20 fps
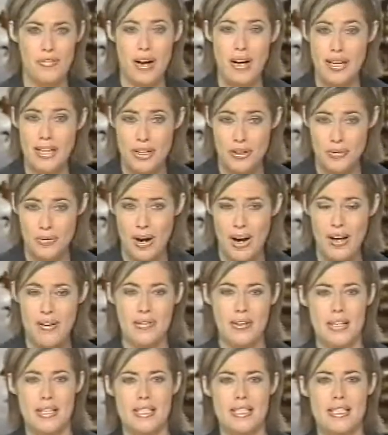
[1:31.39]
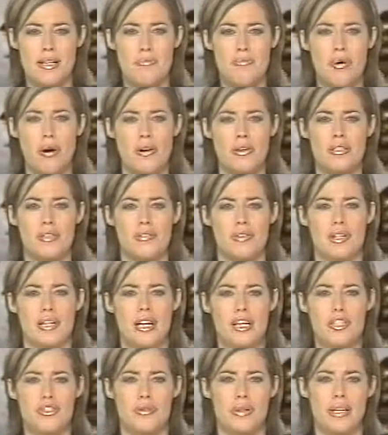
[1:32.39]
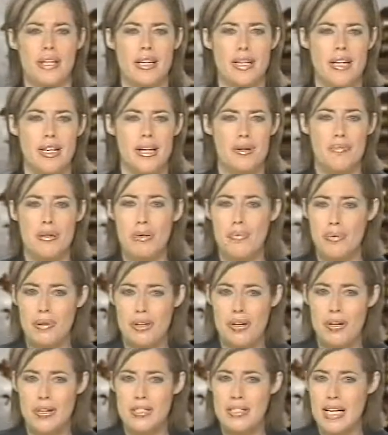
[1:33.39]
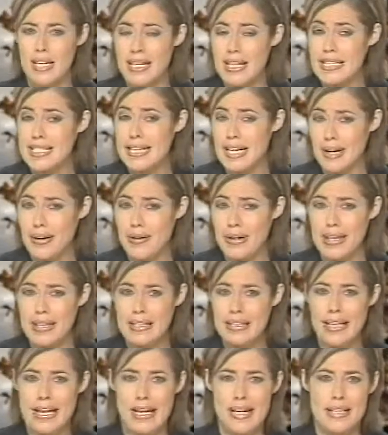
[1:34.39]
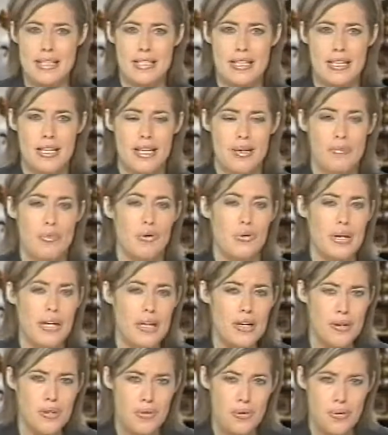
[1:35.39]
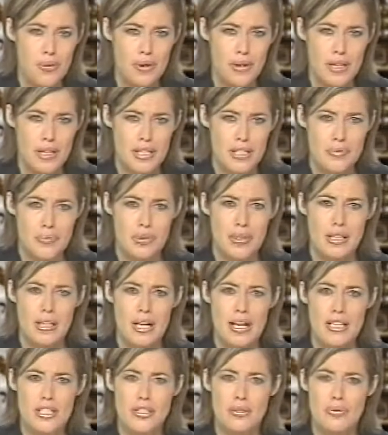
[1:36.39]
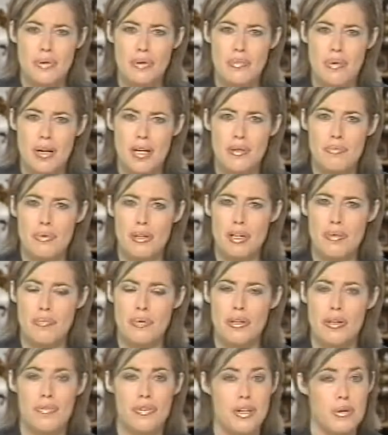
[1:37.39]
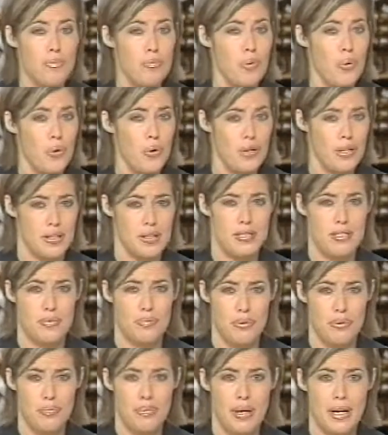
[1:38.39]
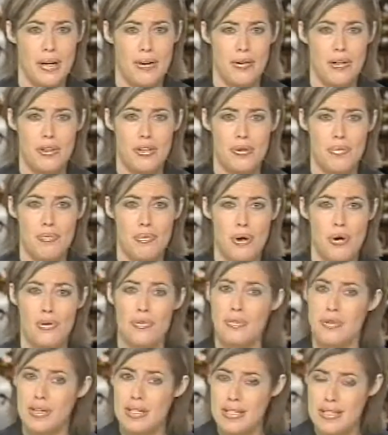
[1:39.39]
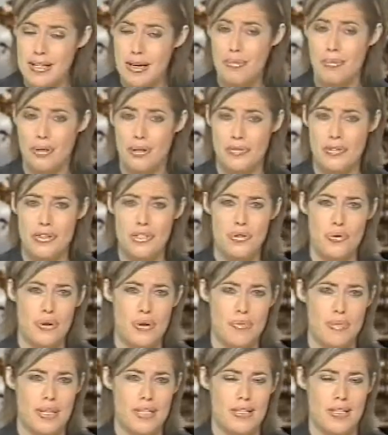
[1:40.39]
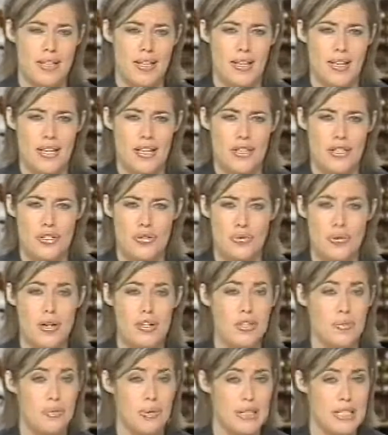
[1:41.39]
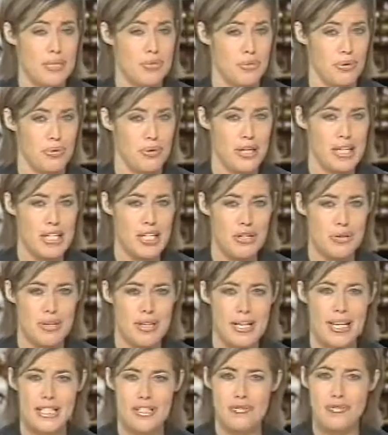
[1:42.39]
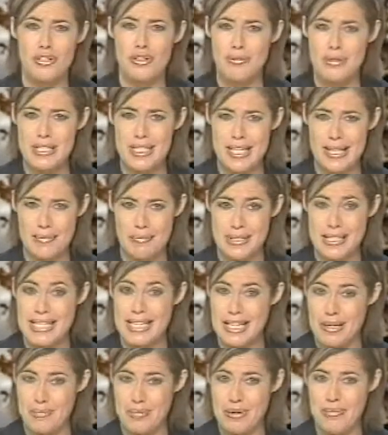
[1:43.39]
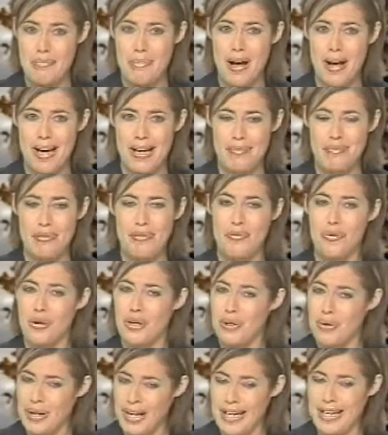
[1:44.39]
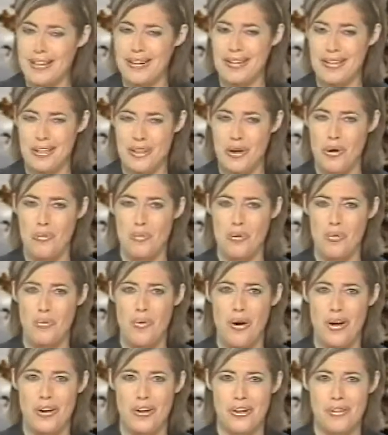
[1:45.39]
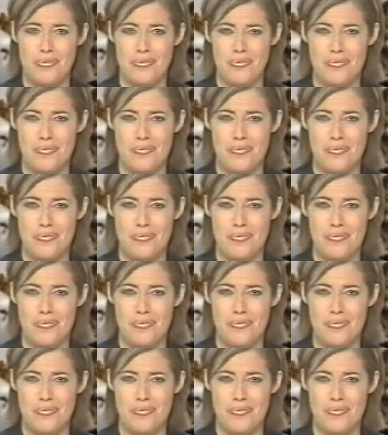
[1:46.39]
finally arriving in some parts of the country. People are taking to area lakes. Marine authorities would like to remind people of the importance of preparing their boat for a summer of enjoyment. The Toronto Police Marine Unit has a few tips to keep in mind before you hit the open water.